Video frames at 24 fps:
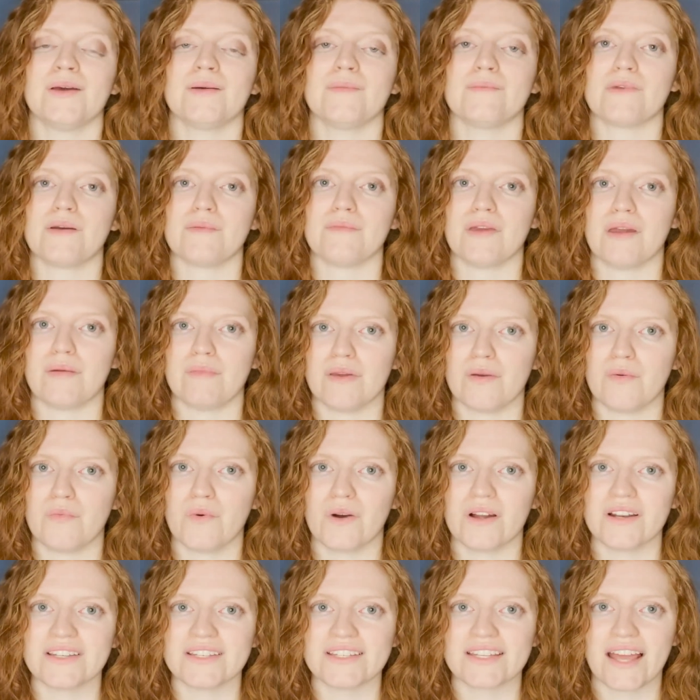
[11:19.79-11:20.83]
But maybe
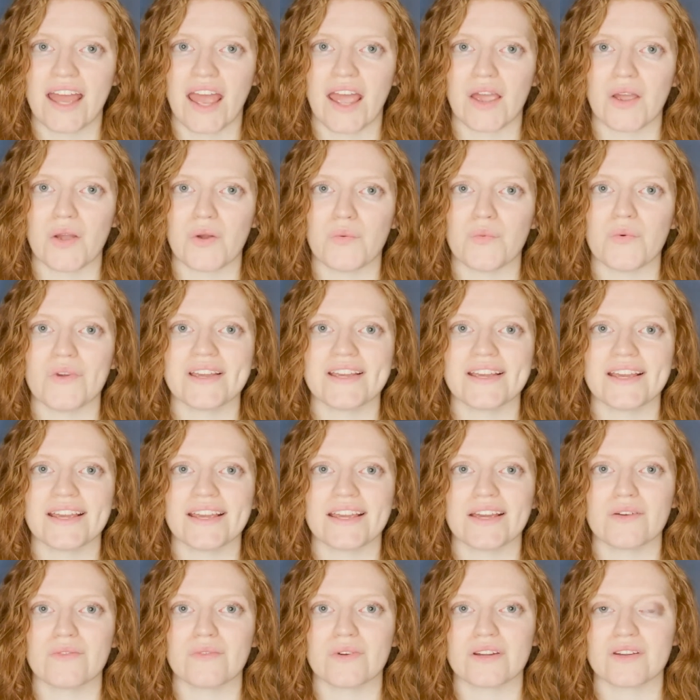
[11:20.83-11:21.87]
one day we can
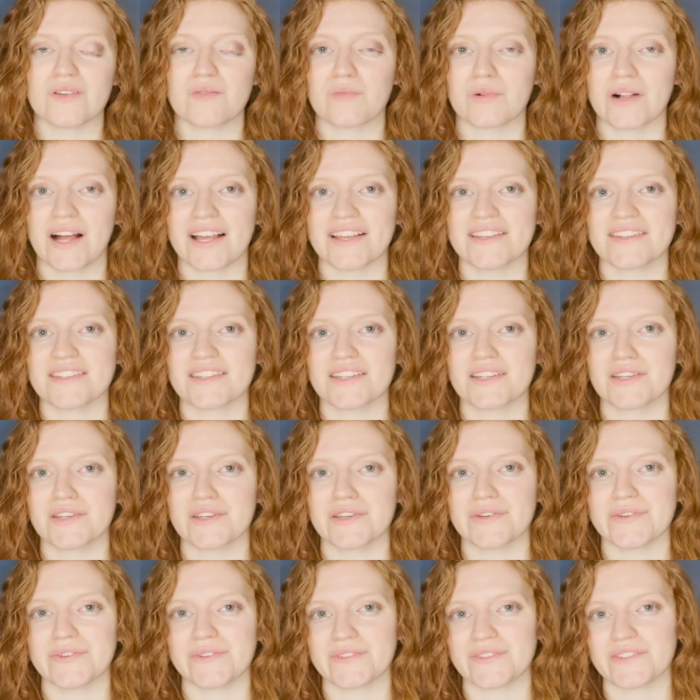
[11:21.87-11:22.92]
get rid of plastic
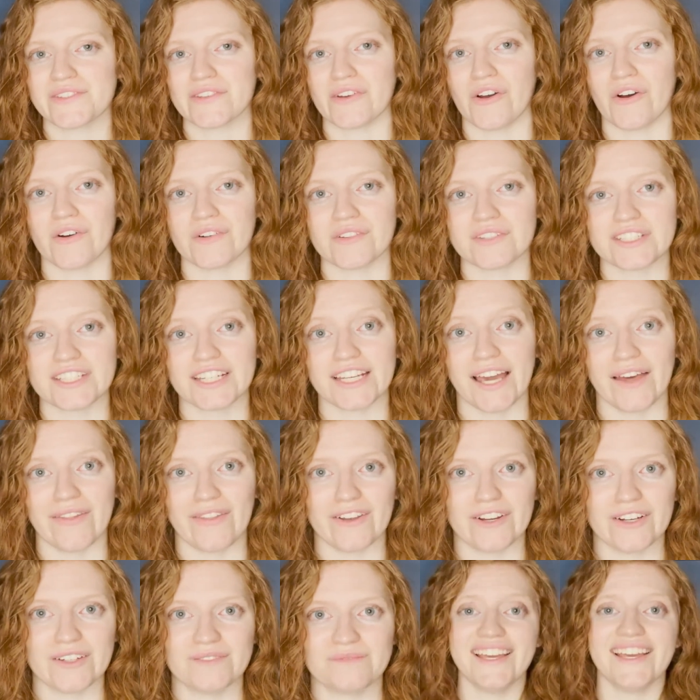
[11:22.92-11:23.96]
use
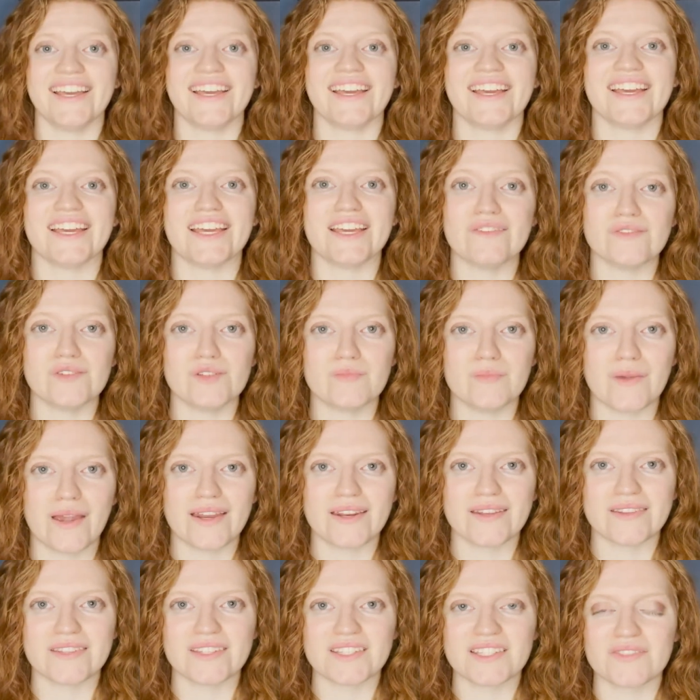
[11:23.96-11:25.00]
altogether. If you made
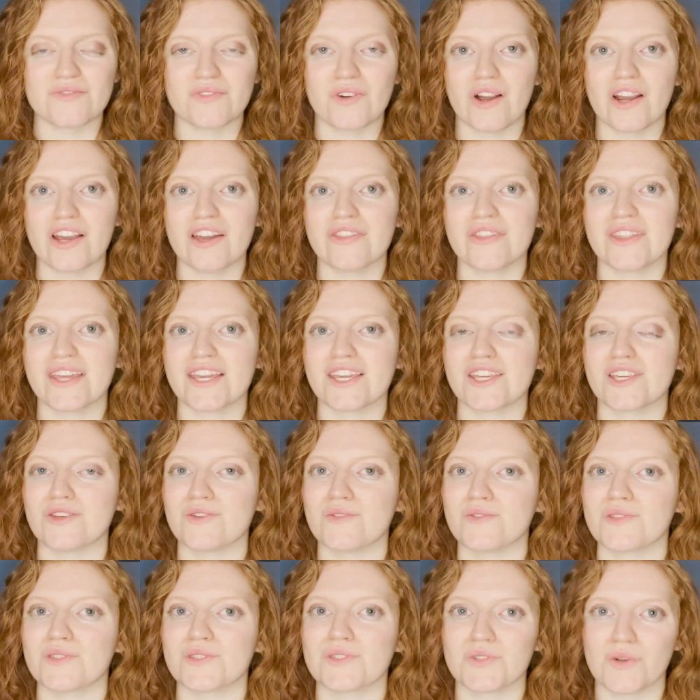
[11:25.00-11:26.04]
it this far, thank
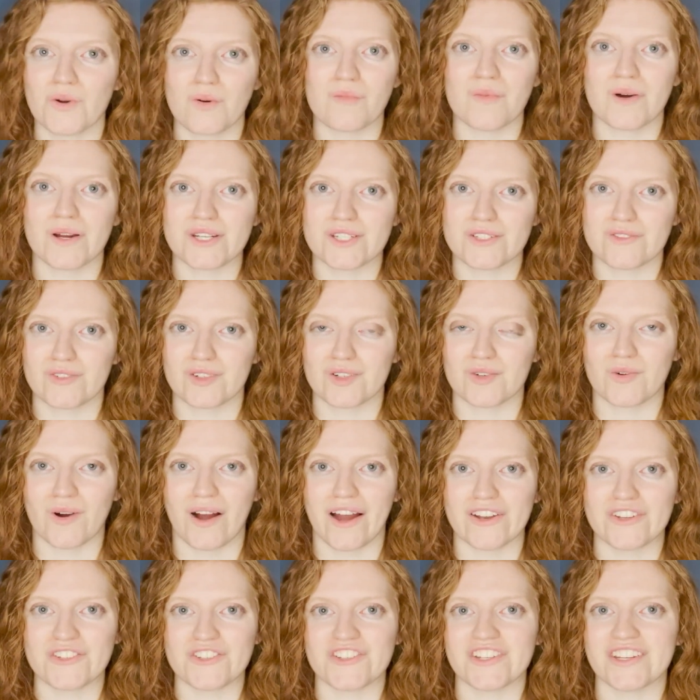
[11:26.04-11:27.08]
you so much for
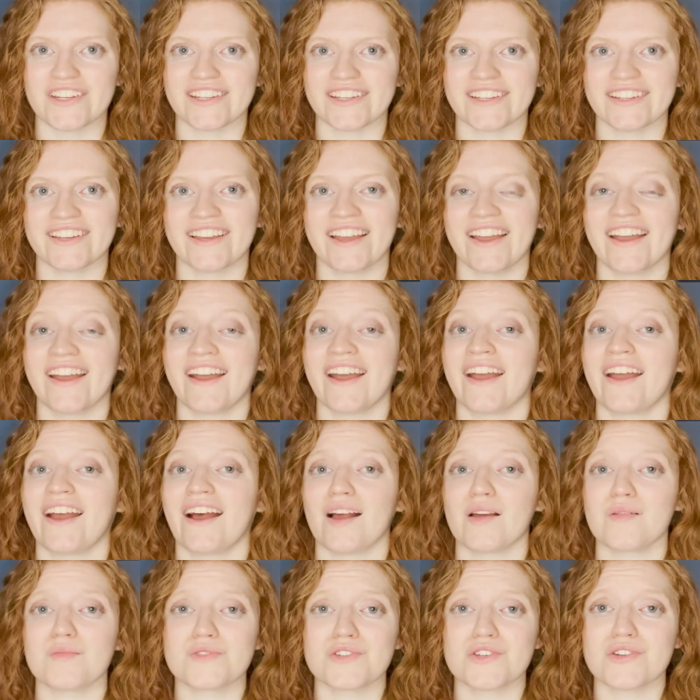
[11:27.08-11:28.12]
watching.
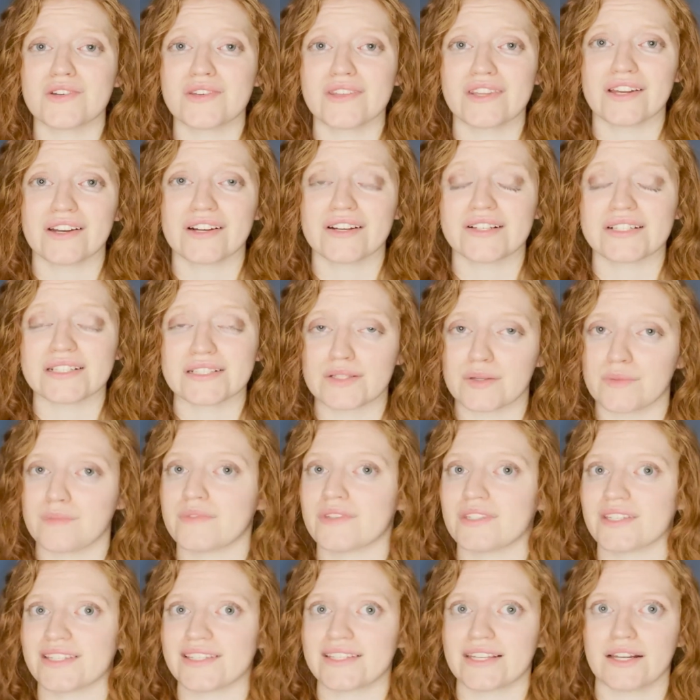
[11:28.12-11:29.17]
I'm sure there are some
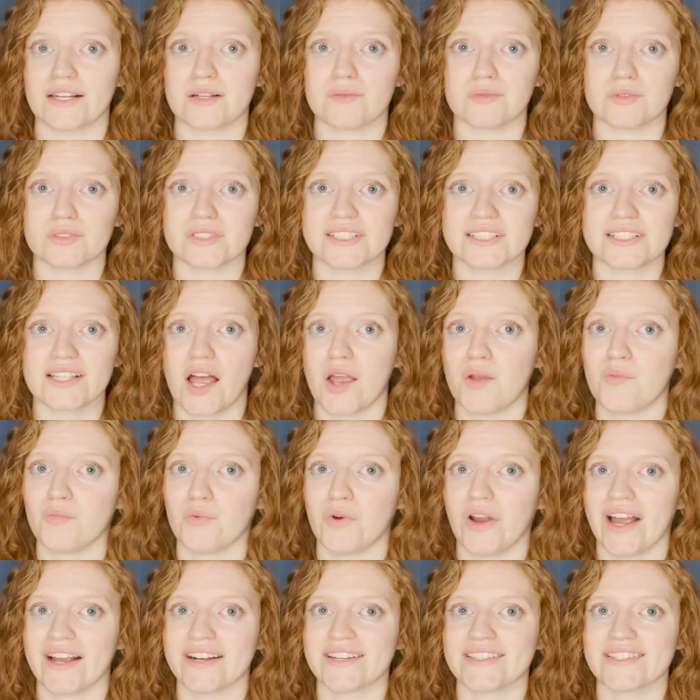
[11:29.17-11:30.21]
sustainable design
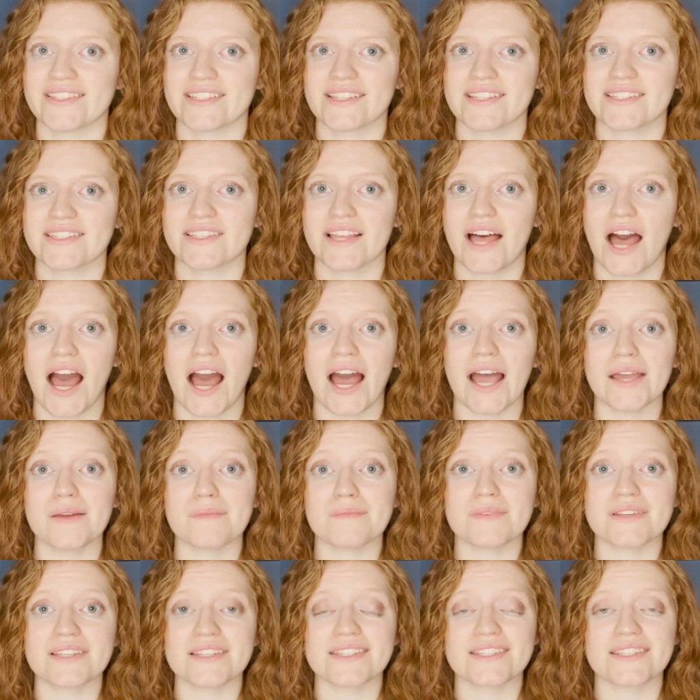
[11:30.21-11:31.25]
practices that I
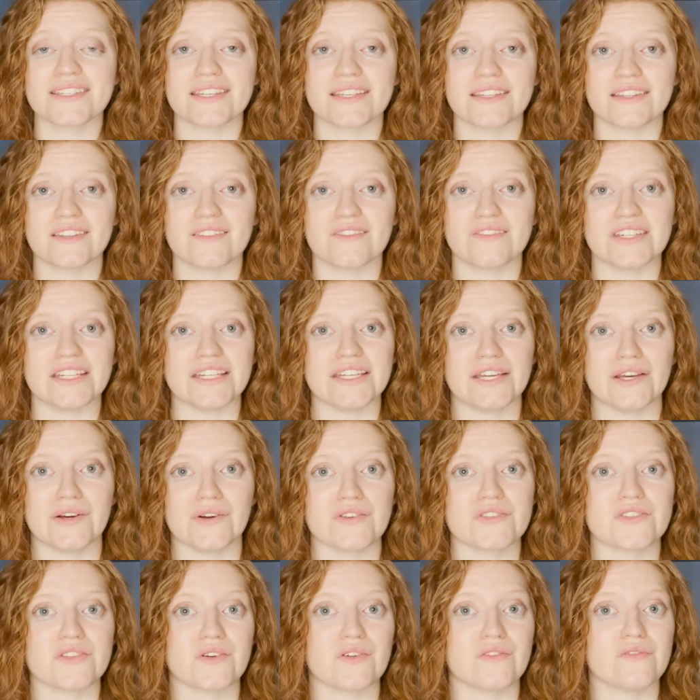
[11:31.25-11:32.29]
missed in the
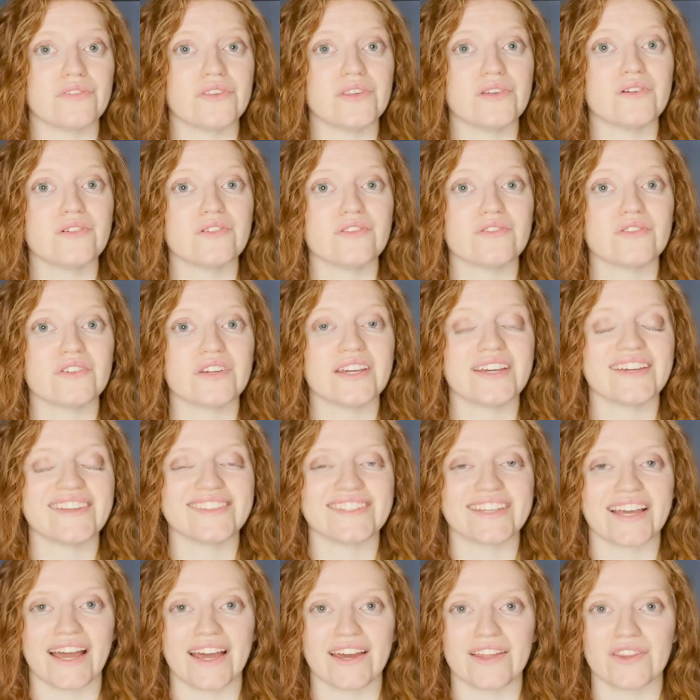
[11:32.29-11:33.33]
video, so feel free
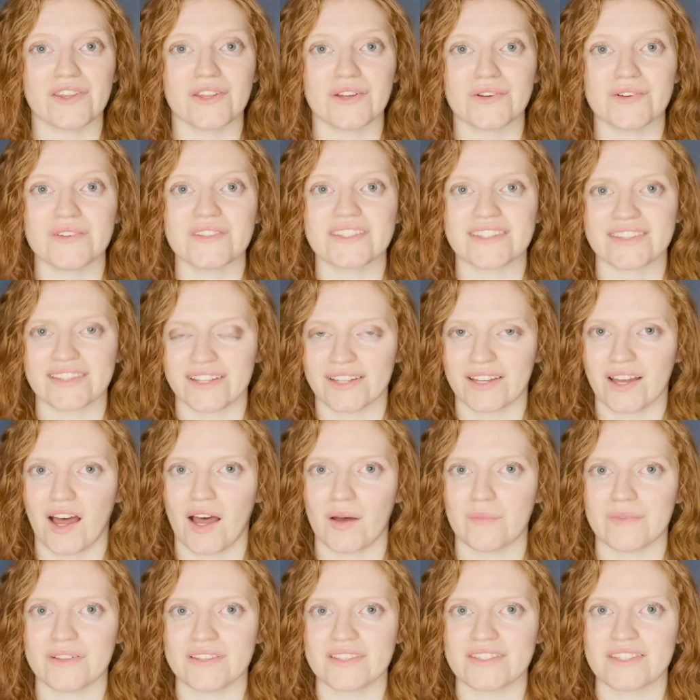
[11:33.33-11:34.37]
to add those in the
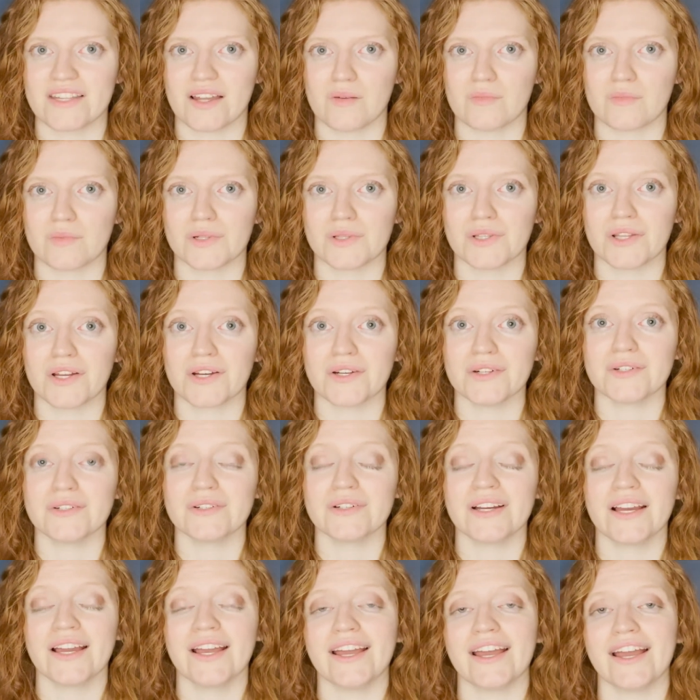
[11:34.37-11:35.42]
comments down
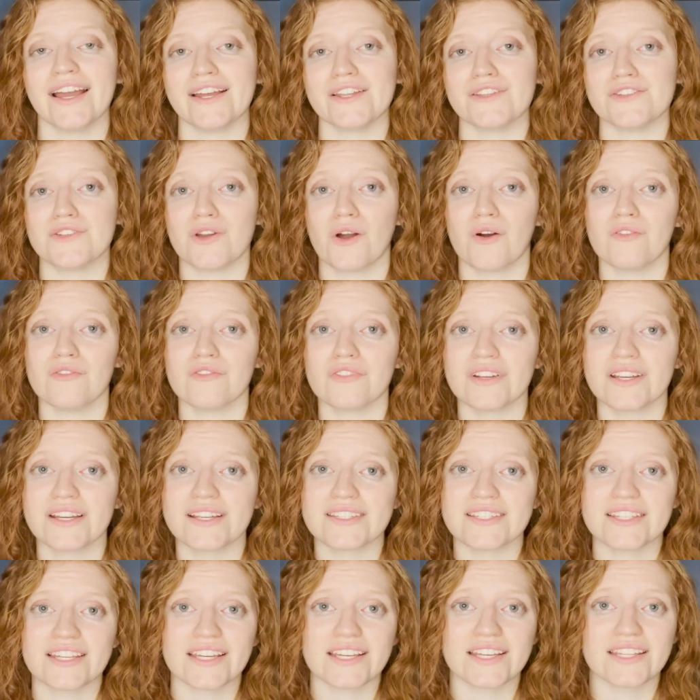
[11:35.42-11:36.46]
below, and don't forget
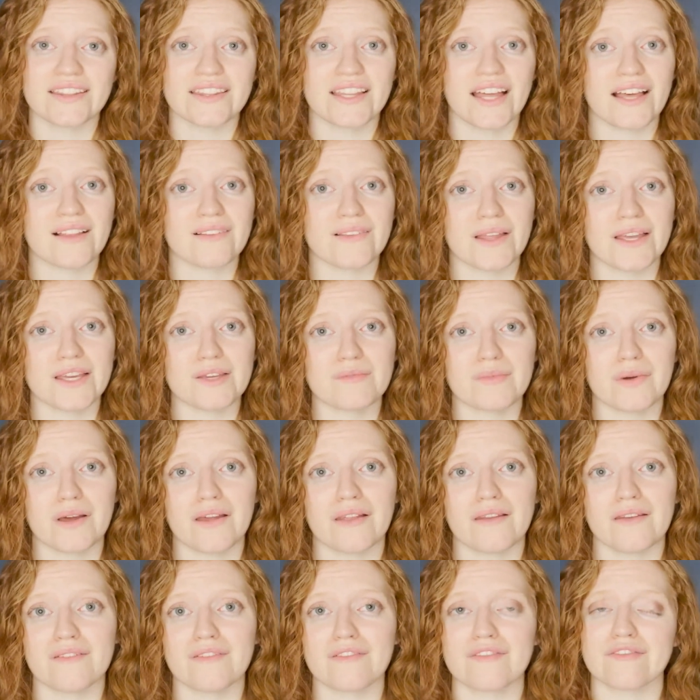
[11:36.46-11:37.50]
to hit that like
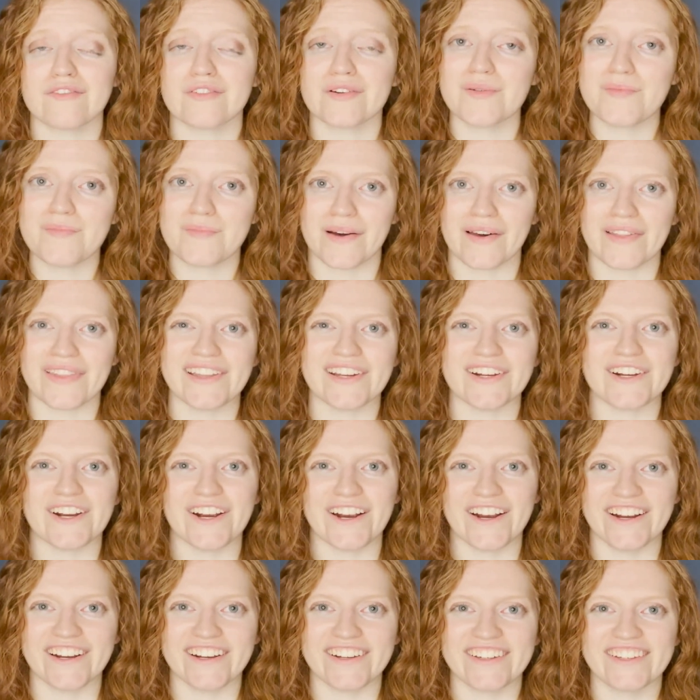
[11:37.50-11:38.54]
button for Mother
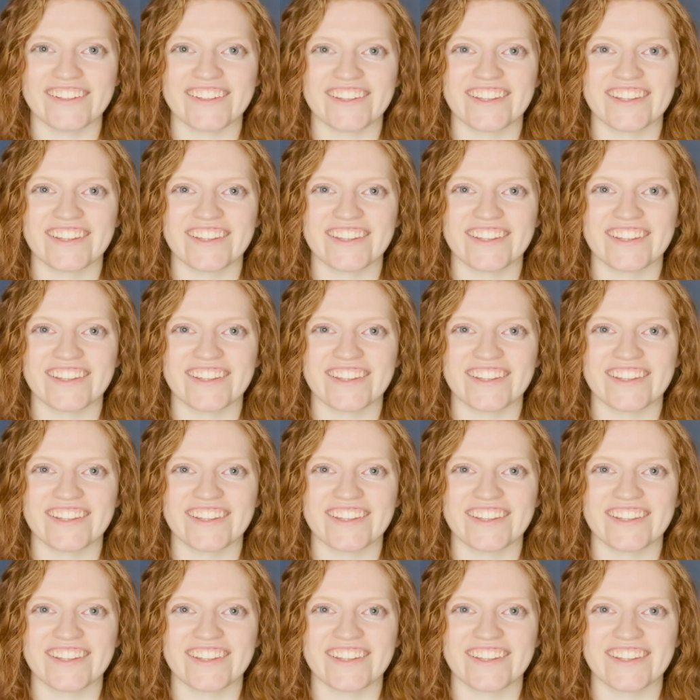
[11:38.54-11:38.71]
Earth.